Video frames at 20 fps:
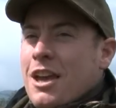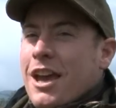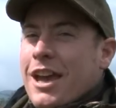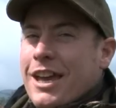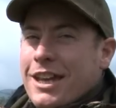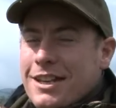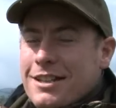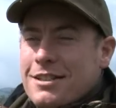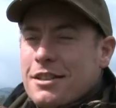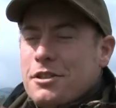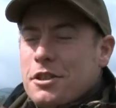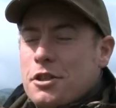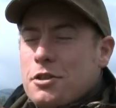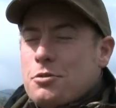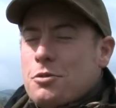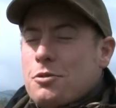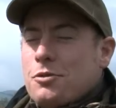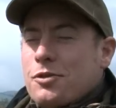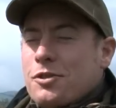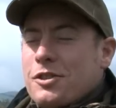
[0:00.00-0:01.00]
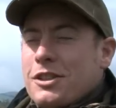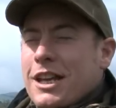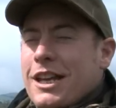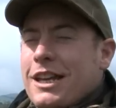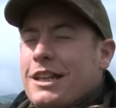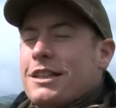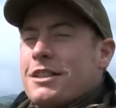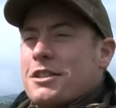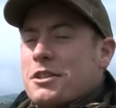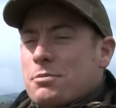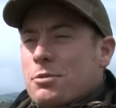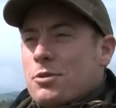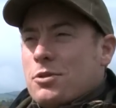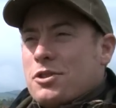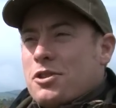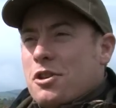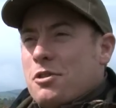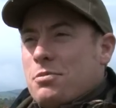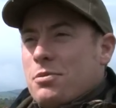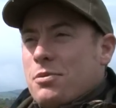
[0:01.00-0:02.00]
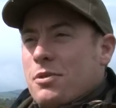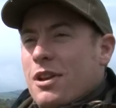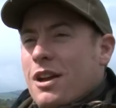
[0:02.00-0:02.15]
It is unusual for an English sports shop,